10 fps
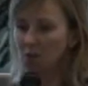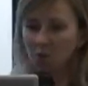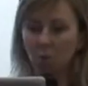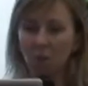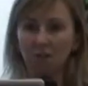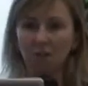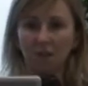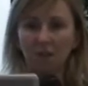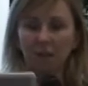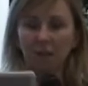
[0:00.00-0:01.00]
when a student wants
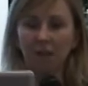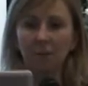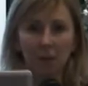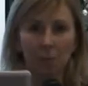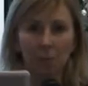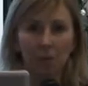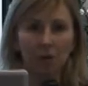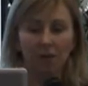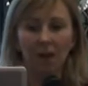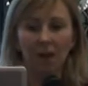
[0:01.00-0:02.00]
to write it in my
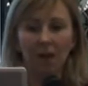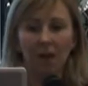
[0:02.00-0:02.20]
opinion,